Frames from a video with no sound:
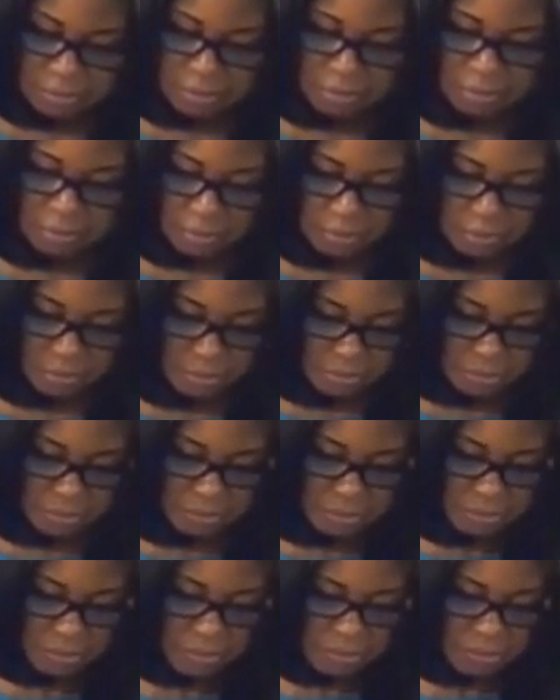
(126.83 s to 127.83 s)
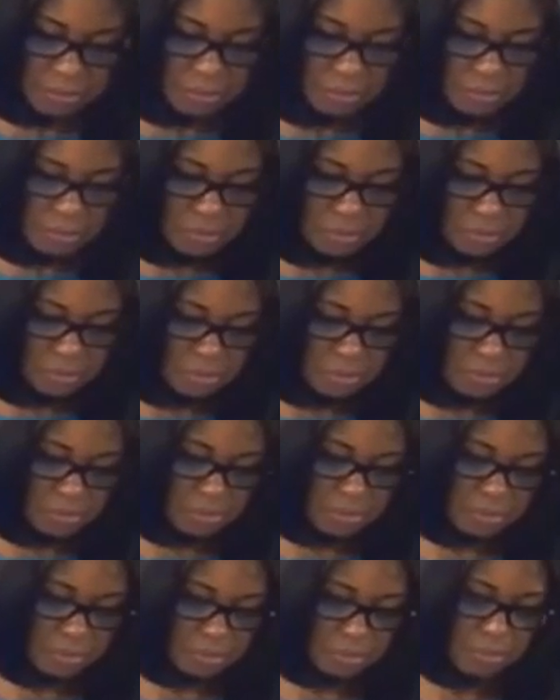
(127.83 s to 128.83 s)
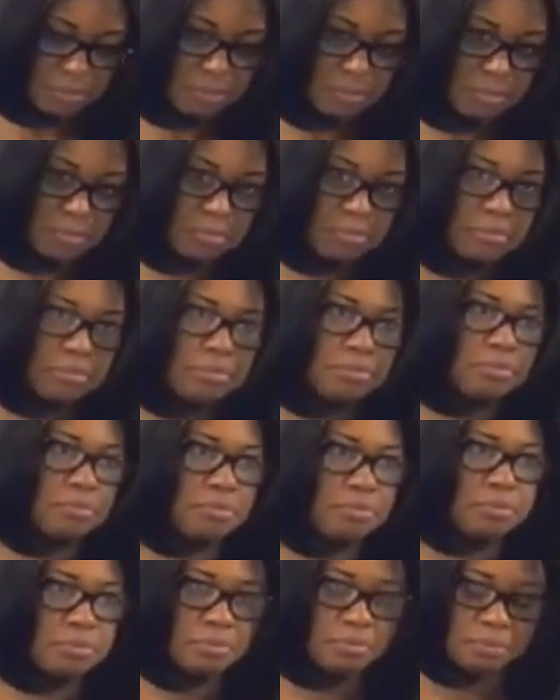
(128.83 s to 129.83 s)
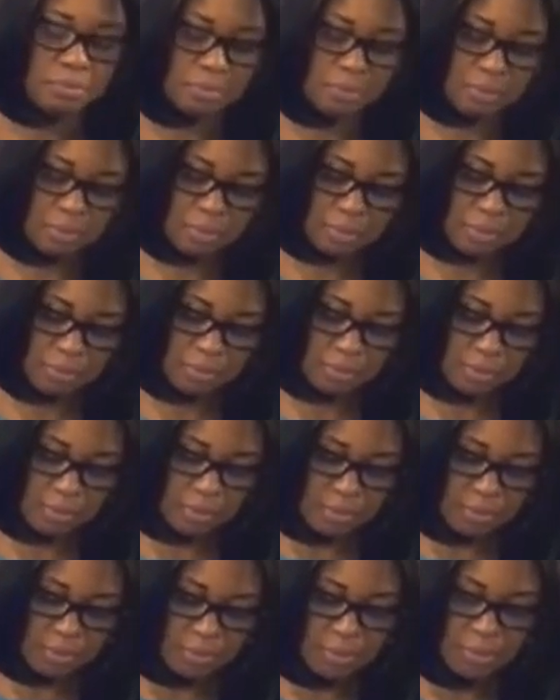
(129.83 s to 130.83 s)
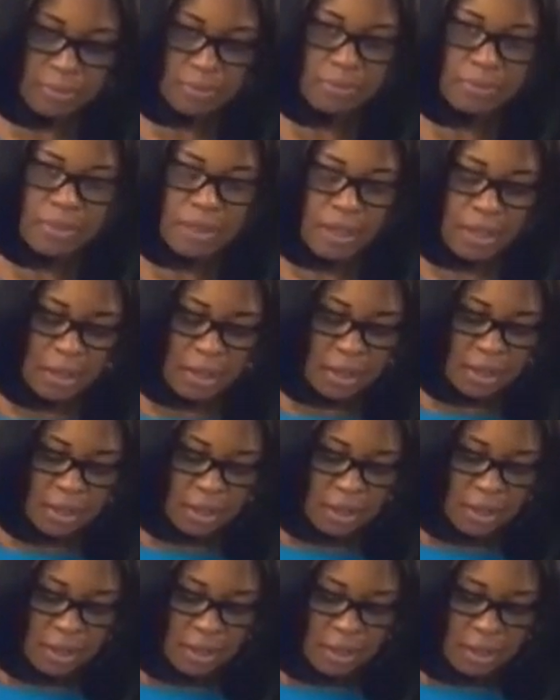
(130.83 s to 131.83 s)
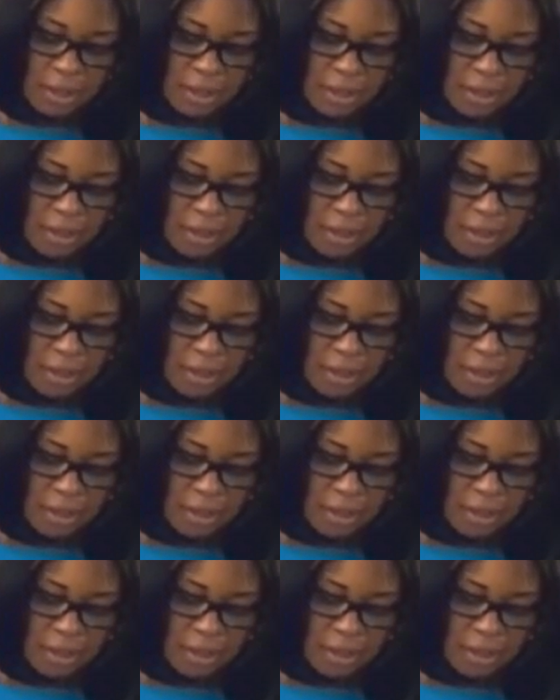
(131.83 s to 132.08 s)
(silence)